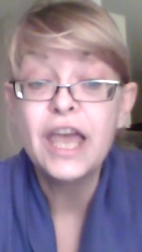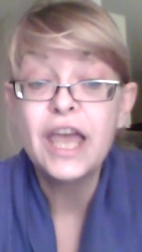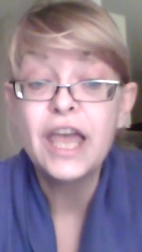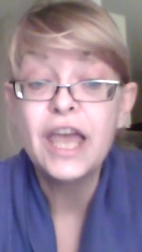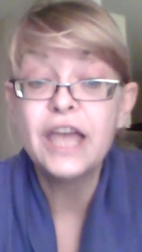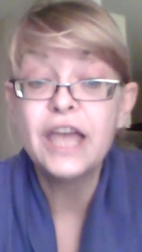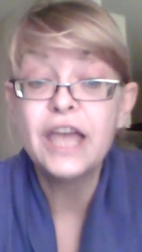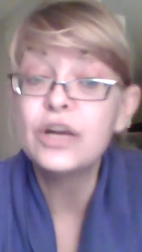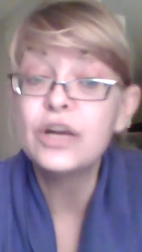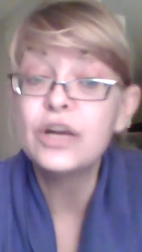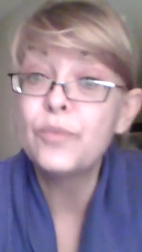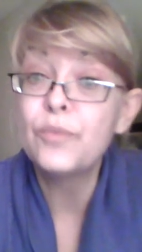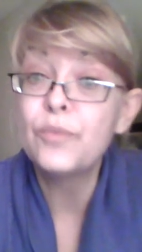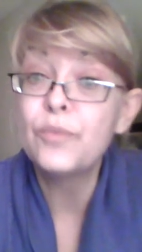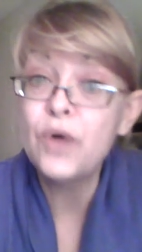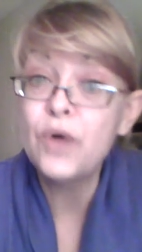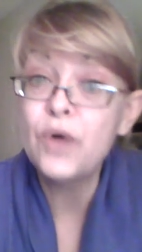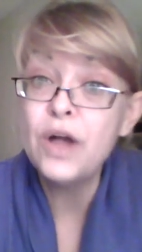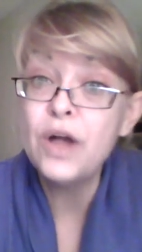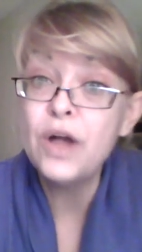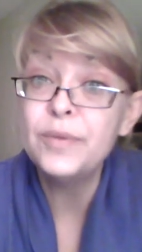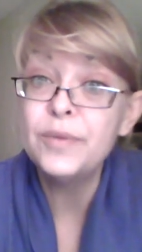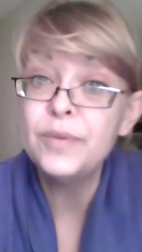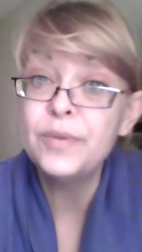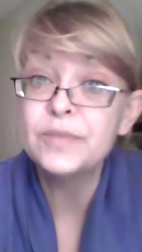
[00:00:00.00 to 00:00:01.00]
and our
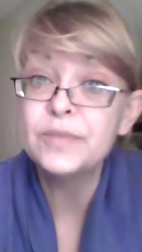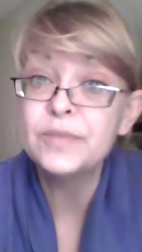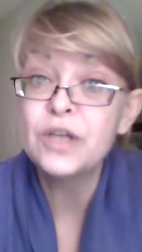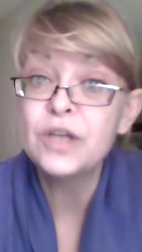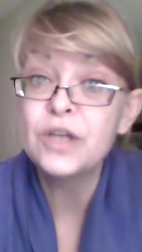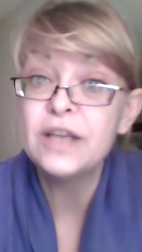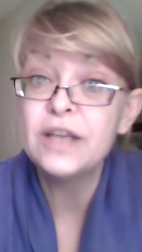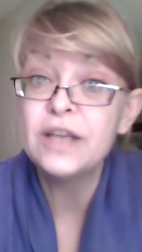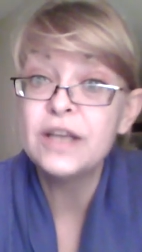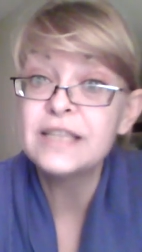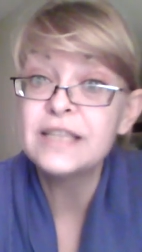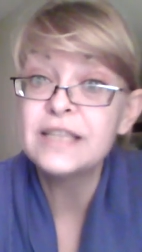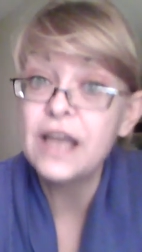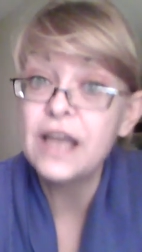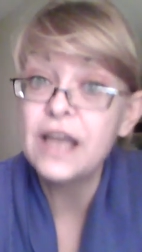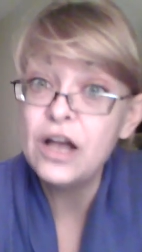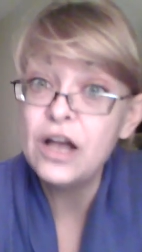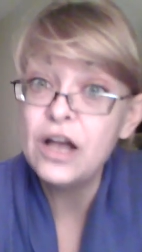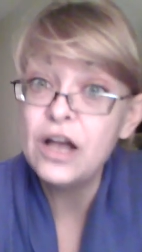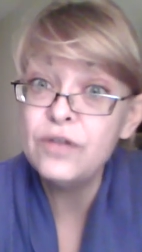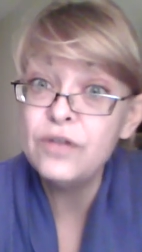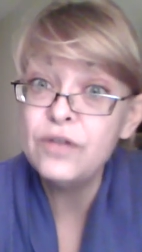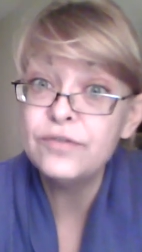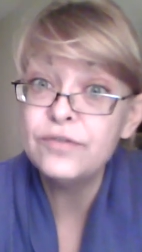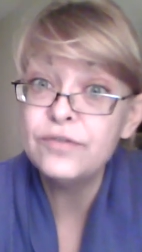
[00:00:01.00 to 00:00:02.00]
problems cost a
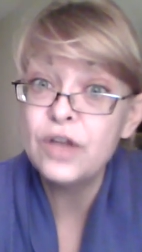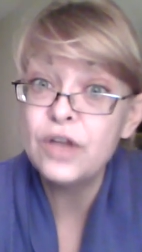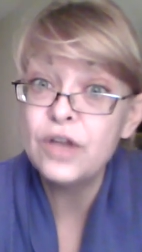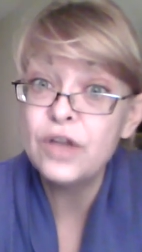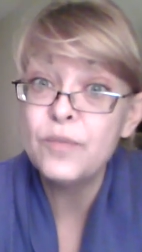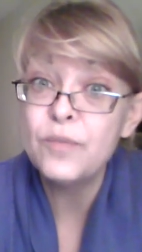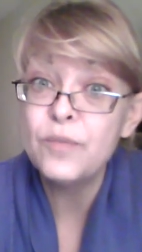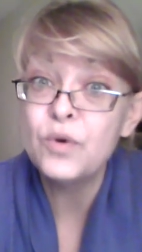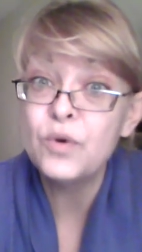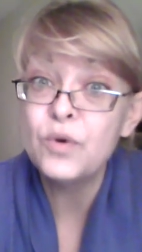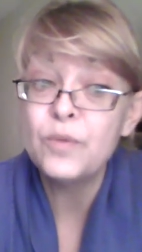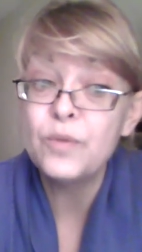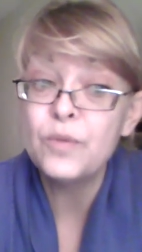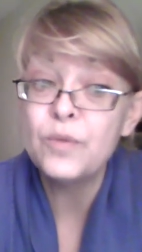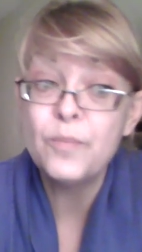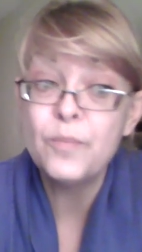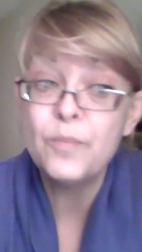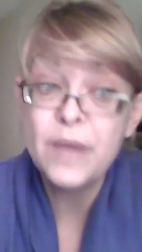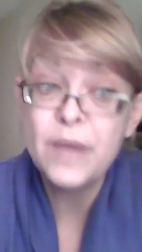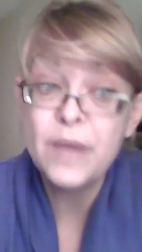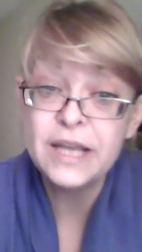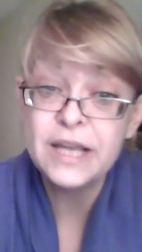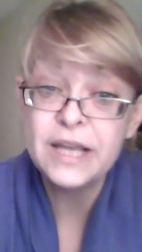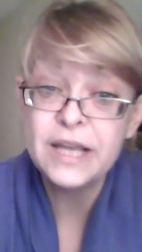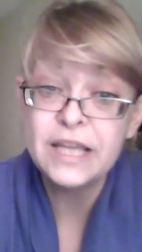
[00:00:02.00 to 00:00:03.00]
hell of a lot more
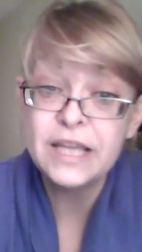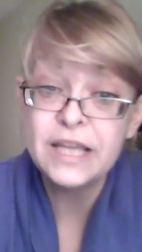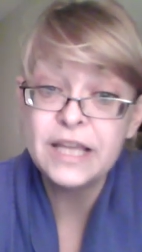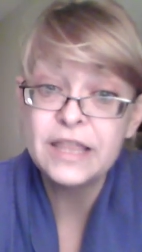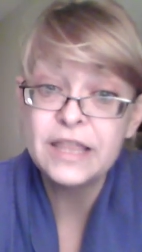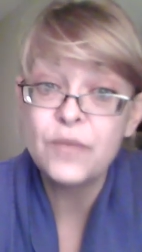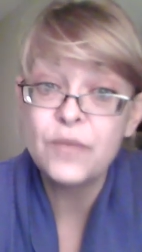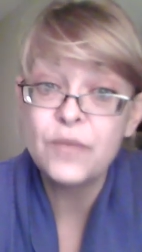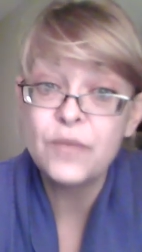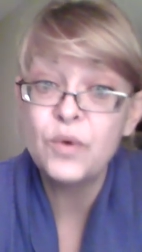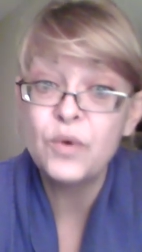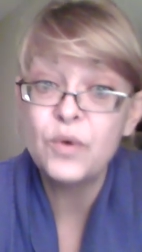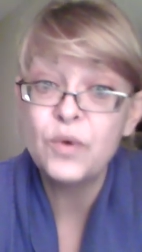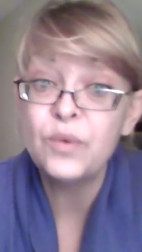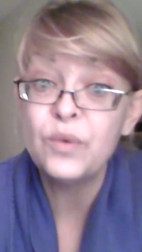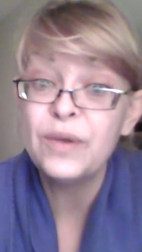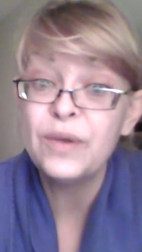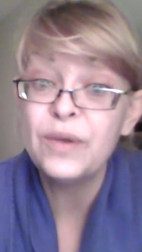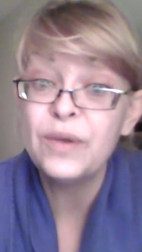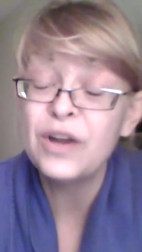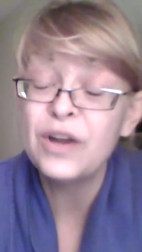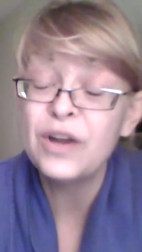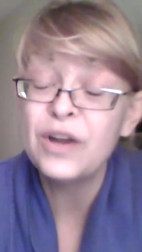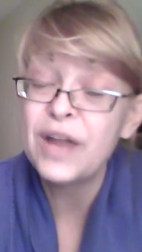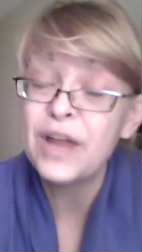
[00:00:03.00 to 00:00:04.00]
money than what
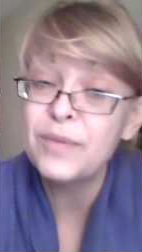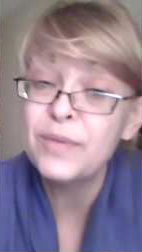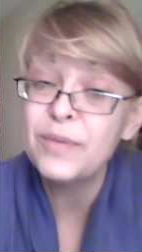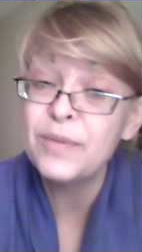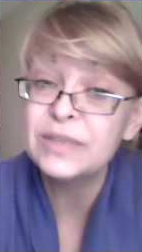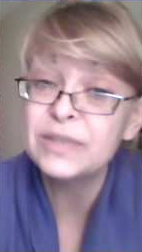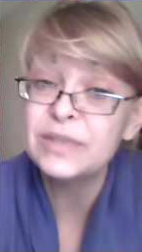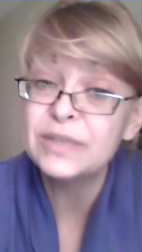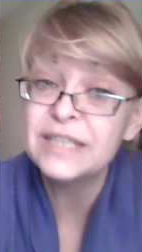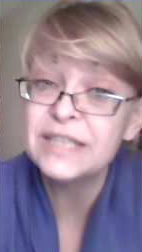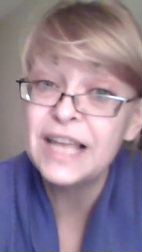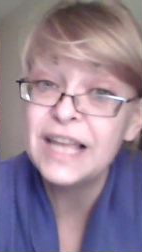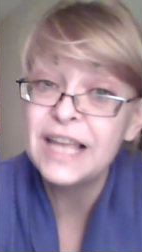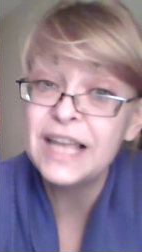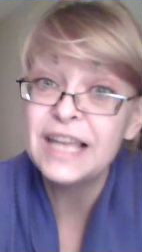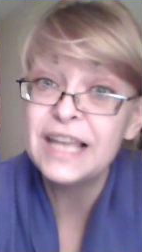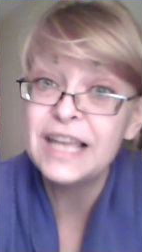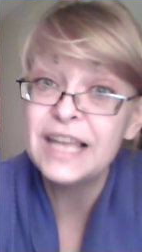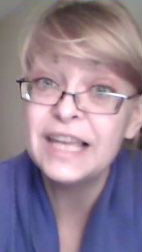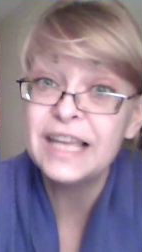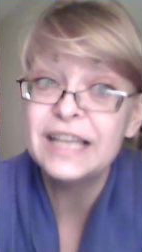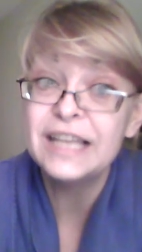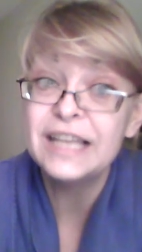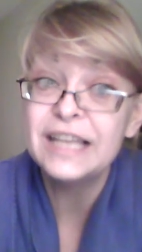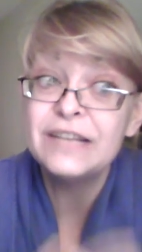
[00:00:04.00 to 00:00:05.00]
we are able to take
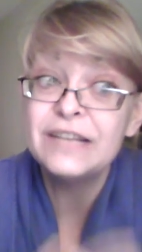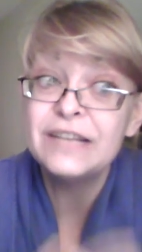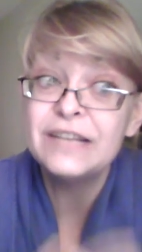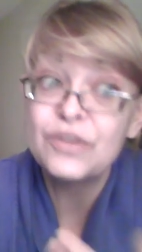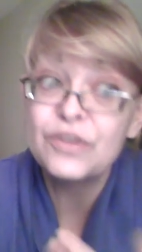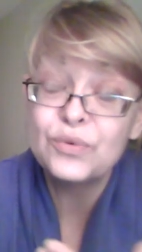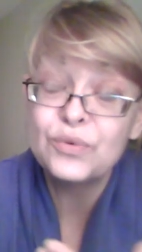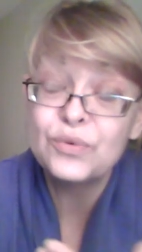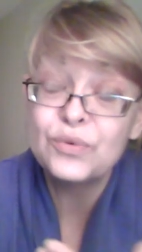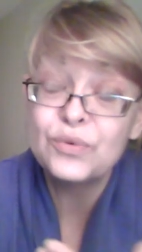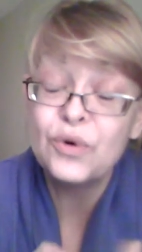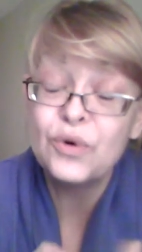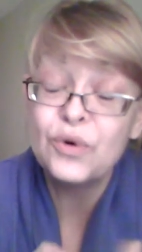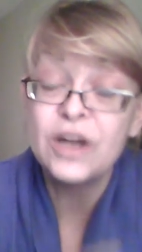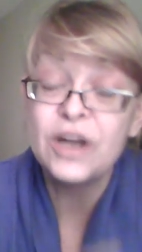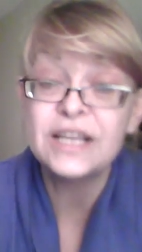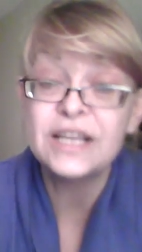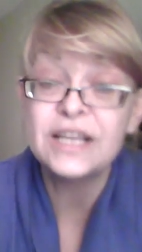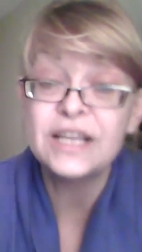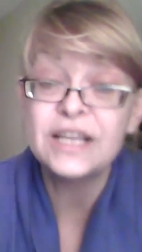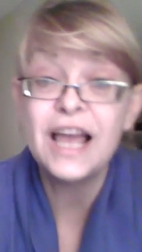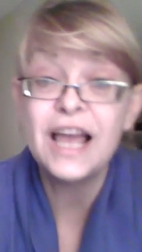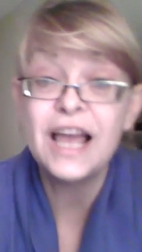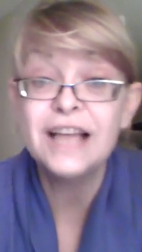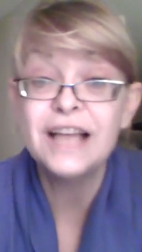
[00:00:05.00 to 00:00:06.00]
in through our
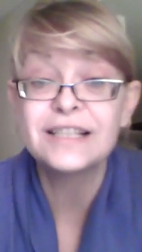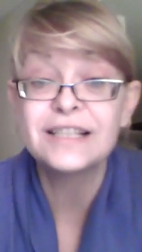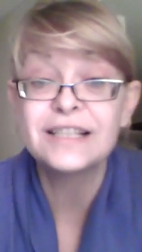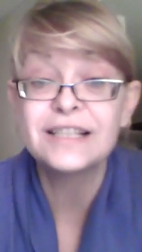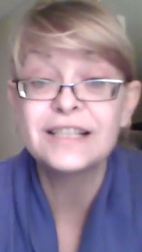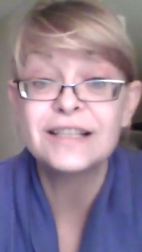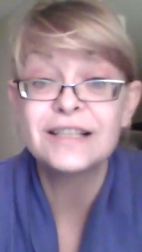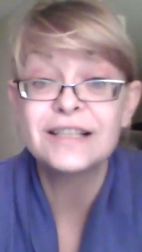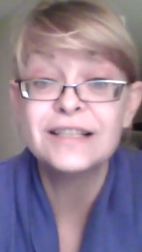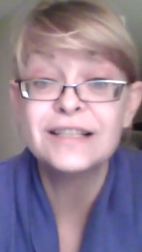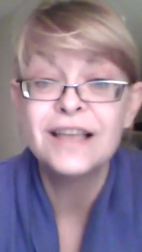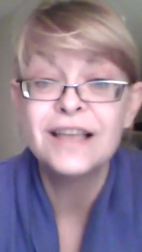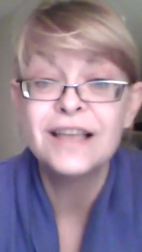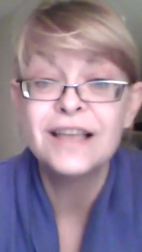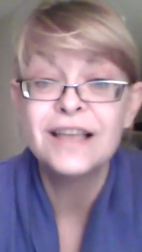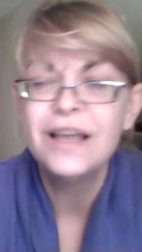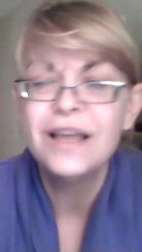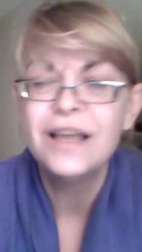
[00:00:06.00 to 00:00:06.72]
taxes.